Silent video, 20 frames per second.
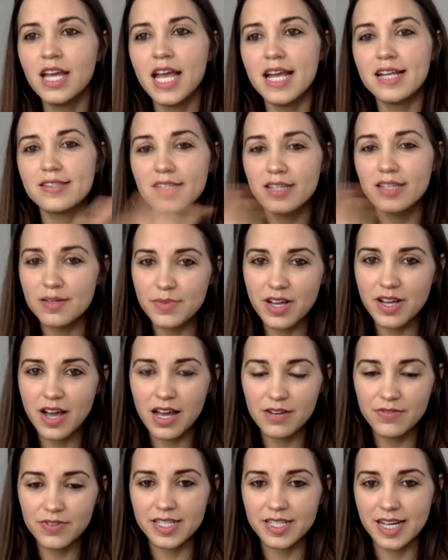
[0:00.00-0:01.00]
it's going to be
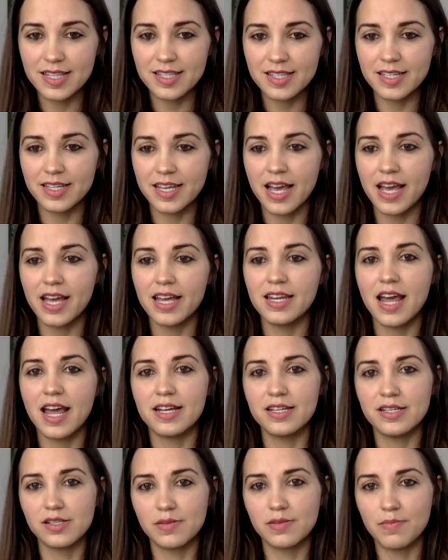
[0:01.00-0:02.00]
kind of intense again
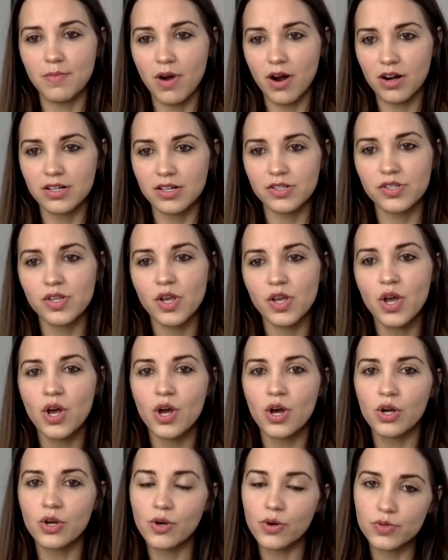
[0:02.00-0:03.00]
as Mars
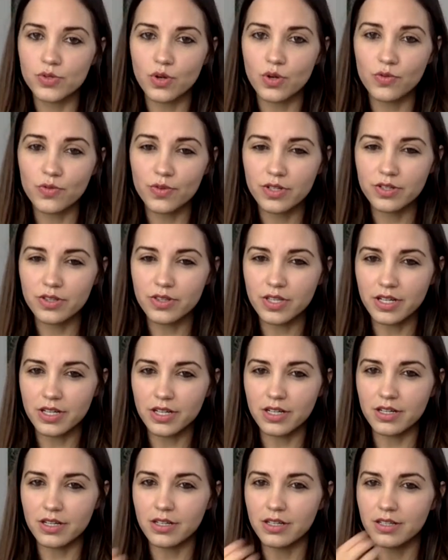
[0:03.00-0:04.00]
goes over
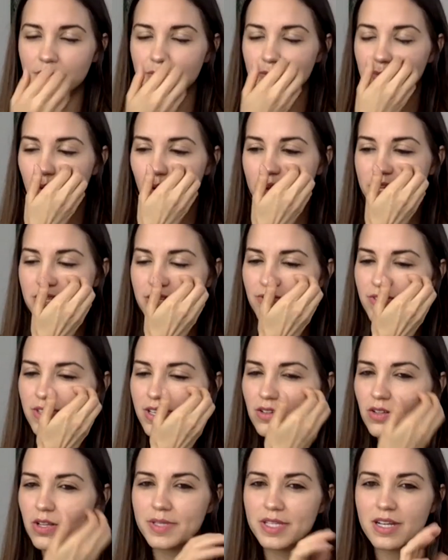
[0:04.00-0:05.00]
the points of the
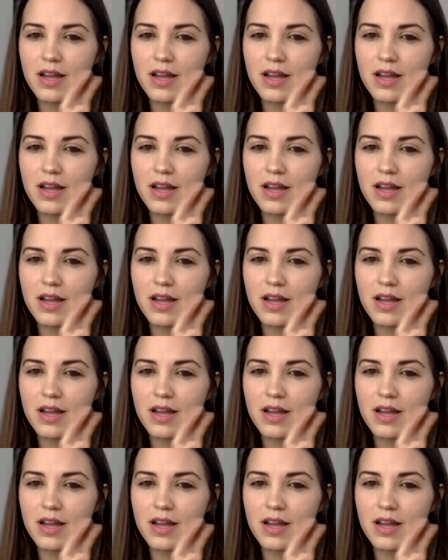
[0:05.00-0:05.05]
eclipse.